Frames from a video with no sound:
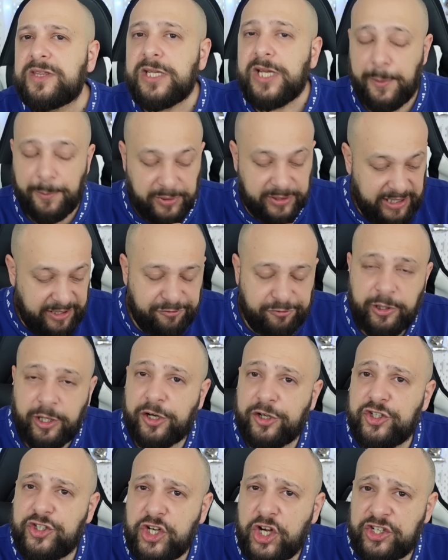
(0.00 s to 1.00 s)
But if we are
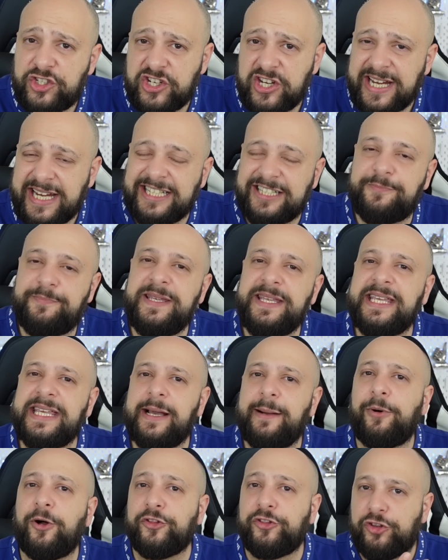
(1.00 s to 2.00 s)
judging and speaking
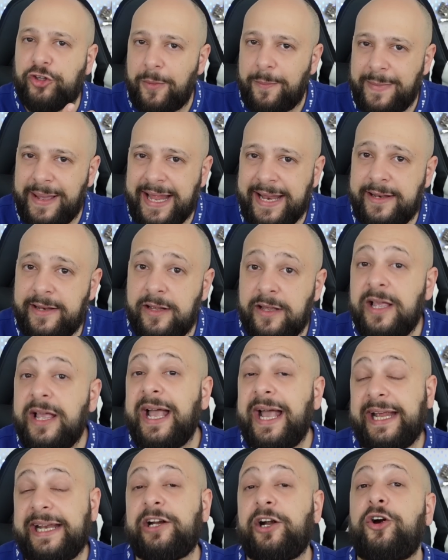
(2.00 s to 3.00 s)
about the men,
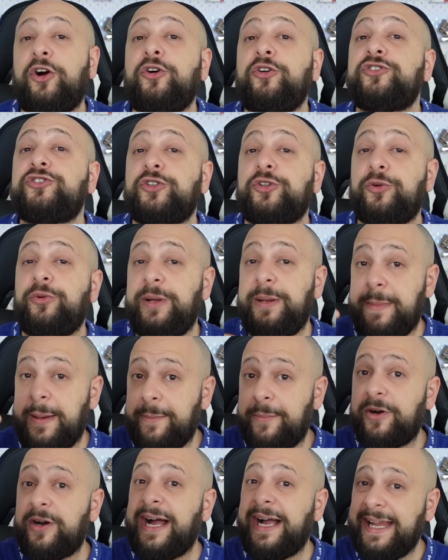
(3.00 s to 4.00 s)
and I also
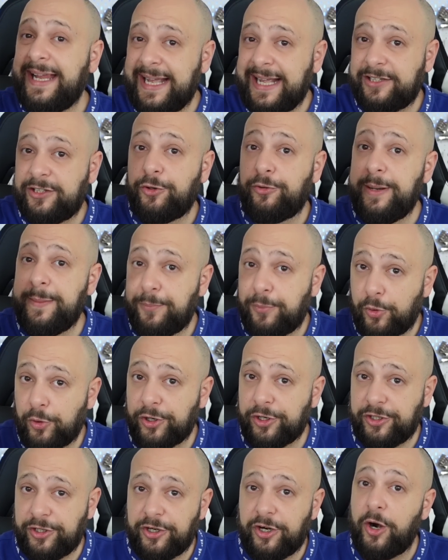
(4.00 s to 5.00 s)
remember I had a
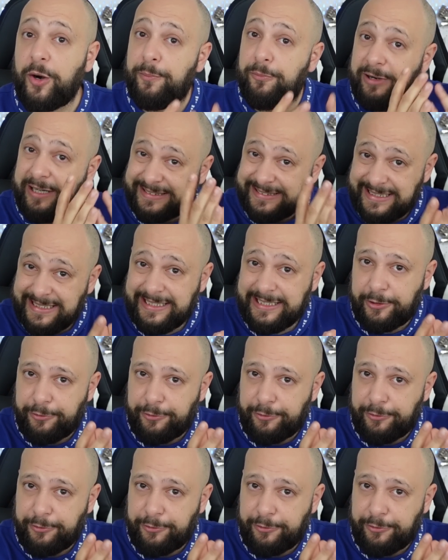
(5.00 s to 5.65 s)
reporter, a Brazilian